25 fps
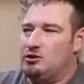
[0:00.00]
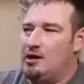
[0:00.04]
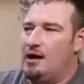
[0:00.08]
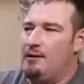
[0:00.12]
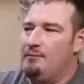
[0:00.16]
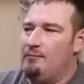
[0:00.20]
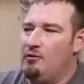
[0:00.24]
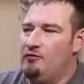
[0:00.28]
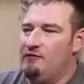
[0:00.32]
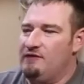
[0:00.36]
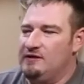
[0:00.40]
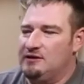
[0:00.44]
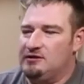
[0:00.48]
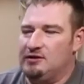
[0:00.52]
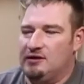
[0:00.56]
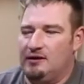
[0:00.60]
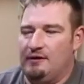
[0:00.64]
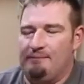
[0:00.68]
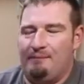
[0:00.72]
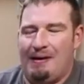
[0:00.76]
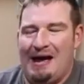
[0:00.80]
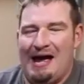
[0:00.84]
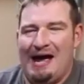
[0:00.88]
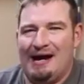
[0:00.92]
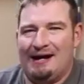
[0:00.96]
So now moving to the
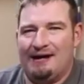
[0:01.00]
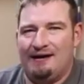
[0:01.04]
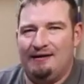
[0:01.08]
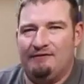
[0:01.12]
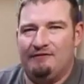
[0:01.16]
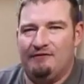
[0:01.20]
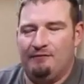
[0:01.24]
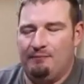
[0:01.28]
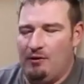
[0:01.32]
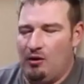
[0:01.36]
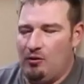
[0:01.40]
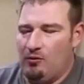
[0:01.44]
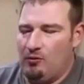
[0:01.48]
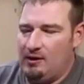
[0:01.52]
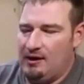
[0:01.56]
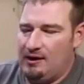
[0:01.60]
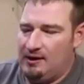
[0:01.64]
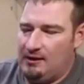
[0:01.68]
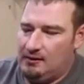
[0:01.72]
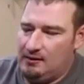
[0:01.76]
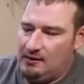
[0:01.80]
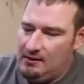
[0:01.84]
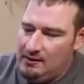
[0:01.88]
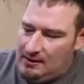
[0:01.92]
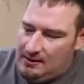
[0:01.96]
back of the mower
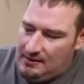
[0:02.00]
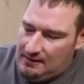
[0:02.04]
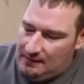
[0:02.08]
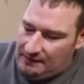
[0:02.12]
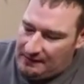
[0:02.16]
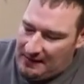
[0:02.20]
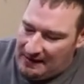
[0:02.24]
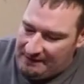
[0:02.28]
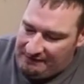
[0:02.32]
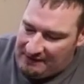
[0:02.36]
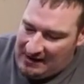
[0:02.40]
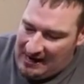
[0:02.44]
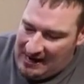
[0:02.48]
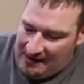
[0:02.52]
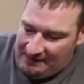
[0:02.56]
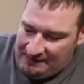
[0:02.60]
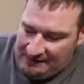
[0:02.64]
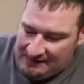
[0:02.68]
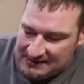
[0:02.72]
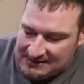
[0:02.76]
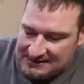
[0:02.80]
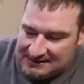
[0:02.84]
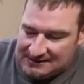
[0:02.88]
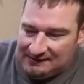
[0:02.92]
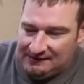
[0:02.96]
here, they've got
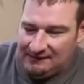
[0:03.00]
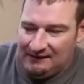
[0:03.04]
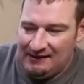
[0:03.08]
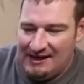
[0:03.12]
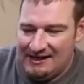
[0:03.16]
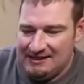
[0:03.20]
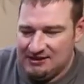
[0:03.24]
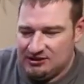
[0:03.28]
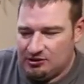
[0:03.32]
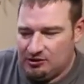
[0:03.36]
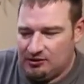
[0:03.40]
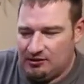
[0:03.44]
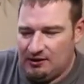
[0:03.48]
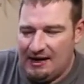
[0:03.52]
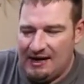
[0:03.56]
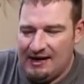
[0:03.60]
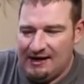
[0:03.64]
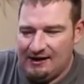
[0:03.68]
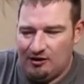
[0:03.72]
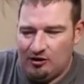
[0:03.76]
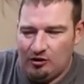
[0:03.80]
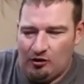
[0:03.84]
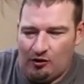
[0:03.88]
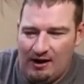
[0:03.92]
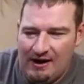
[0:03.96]
this laser
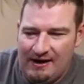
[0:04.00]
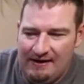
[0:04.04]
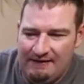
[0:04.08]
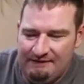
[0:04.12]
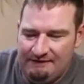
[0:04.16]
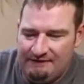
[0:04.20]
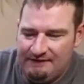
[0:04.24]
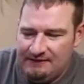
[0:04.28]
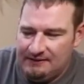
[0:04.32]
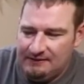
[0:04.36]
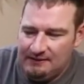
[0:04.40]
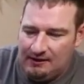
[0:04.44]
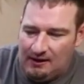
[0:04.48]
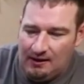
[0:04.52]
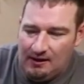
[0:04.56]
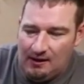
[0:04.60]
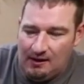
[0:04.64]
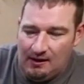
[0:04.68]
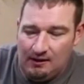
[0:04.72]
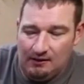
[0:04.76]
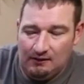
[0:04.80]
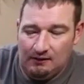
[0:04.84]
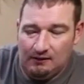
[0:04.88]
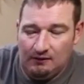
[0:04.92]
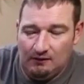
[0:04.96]
engraved
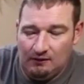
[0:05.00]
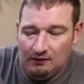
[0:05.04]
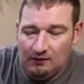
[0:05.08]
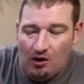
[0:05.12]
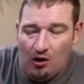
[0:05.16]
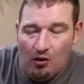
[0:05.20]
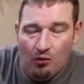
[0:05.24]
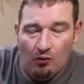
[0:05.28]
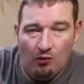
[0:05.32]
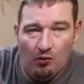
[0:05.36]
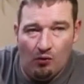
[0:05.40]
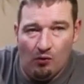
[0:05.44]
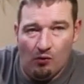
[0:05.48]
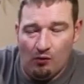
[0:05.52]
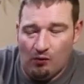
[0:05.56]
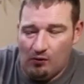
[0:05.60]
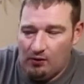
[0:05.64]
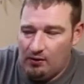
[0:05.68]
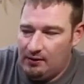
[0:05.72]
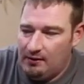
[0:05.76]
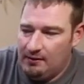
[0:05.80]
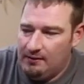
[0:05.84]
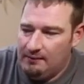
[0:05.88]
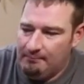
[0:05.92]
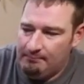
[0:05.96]

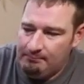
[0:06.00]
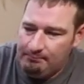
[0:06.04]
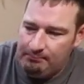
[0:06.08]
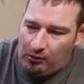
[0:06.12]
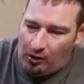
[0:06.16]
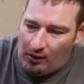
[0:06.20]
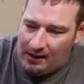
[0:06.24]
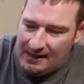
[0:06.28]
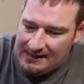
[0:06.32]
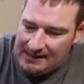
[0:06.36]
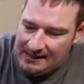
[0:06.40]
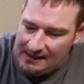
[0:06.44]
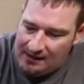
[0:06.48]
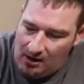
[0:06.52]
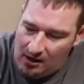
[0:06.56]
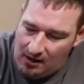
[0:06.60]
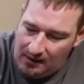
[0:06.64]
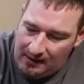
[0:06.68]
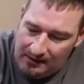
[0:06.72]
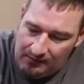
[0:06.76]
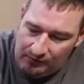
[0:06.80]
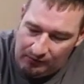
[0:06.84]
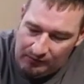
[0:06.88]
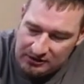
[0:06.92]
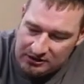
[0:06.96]
Longhorn plating
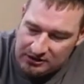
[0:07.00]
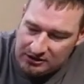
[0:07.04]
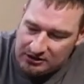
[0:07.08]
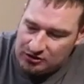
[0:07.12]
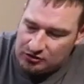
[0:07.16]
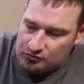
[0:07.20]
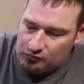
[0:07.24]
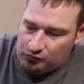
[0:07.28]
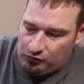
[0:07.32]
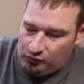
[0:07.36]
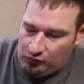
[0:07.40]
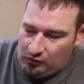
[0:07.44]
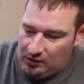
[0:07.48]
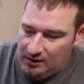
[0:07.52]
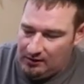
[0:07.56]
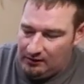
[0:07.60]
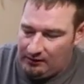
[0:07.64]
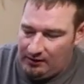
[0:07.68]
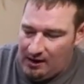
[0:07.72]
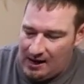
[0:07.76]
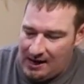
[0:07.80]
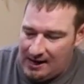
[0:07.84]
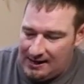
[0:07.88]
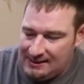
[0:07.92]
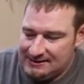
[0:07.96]
on it, which is real
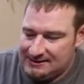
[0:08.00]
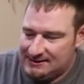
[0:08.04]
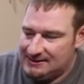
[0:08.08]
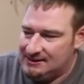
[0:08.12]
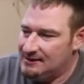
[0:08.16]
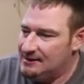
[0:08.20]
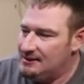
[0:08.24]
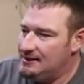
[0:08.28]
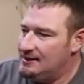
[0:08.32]
nice.